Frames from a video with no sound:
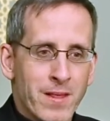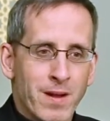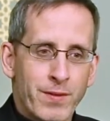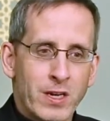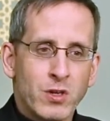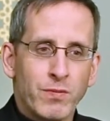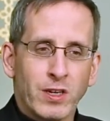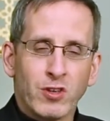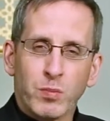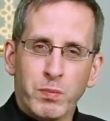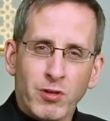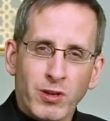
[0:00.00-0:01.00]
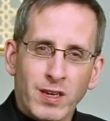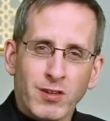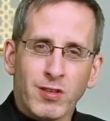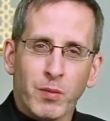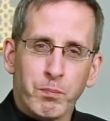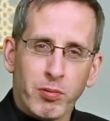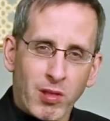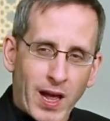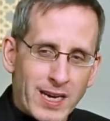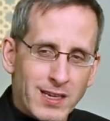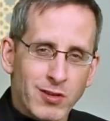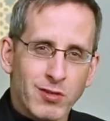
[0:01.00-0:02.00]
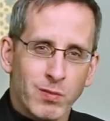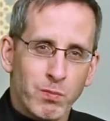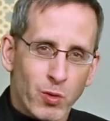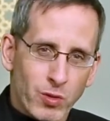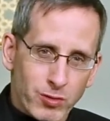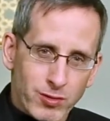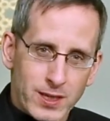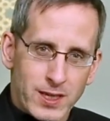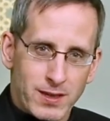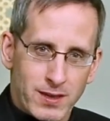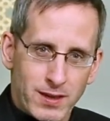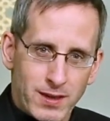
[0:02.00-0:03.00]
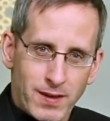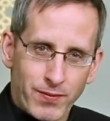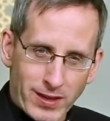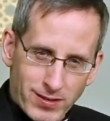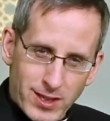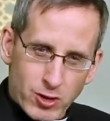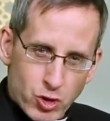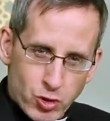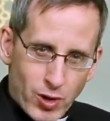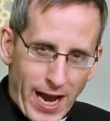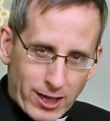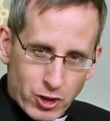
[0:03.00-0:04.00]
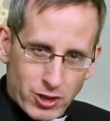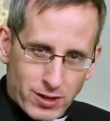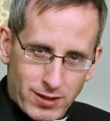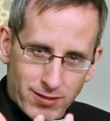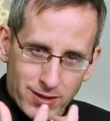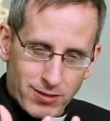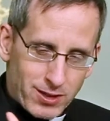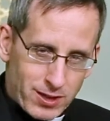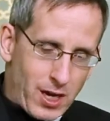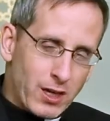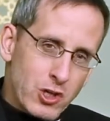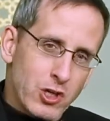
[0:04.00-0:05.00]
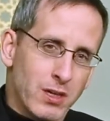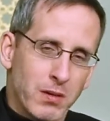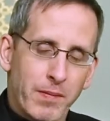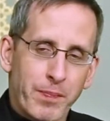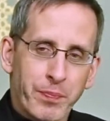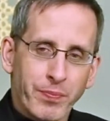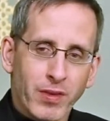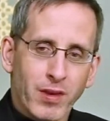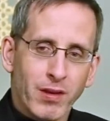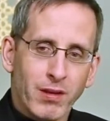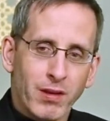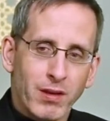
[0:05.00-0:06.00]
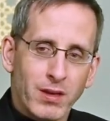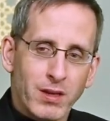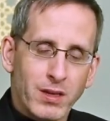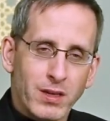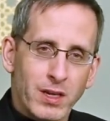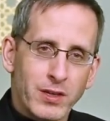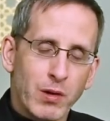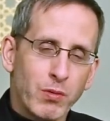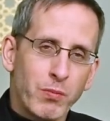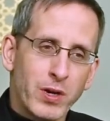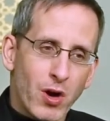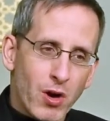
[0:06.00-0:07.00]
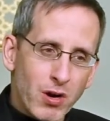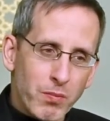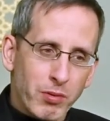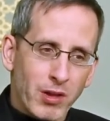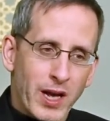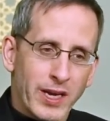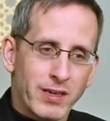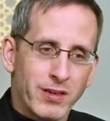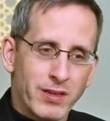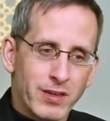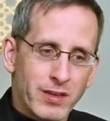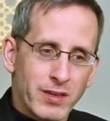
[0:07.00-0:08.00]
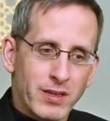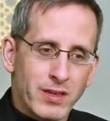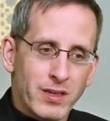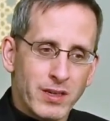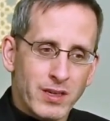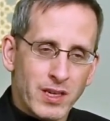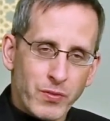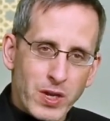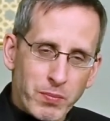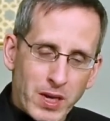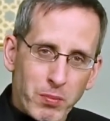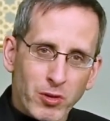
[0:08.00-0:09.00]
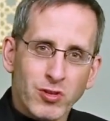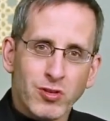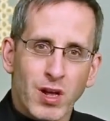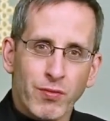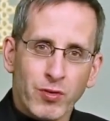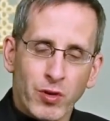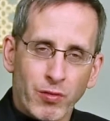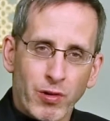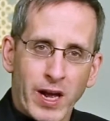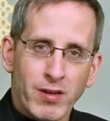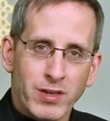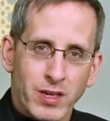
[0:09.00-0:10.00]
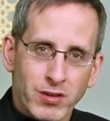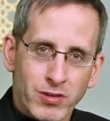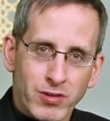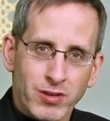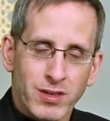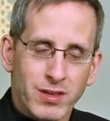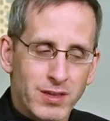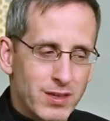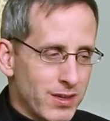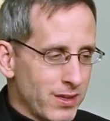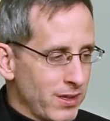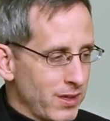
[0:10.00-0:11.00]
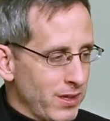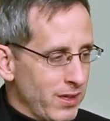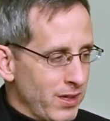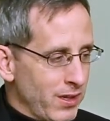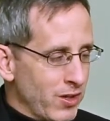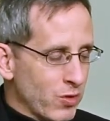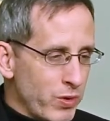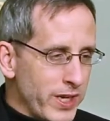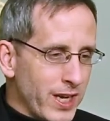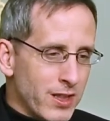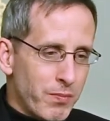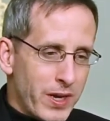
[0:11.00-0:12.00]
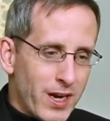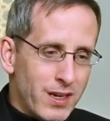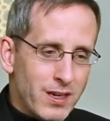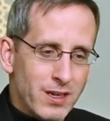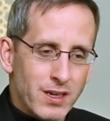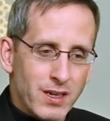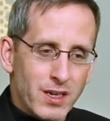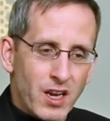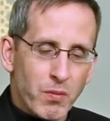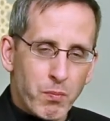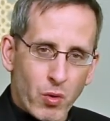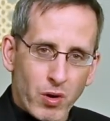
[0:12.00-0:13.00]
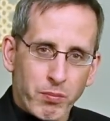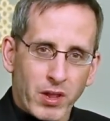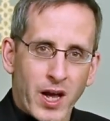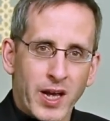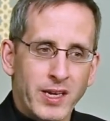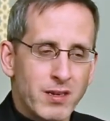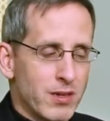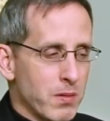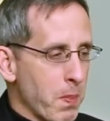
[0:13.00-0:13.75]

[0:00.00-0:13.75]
unless you've experienced the blindness of mortal sin. That's the attraction. It's the seduction. And yet when we are blind, how many people suffer around us? This weekend, the man is born blind,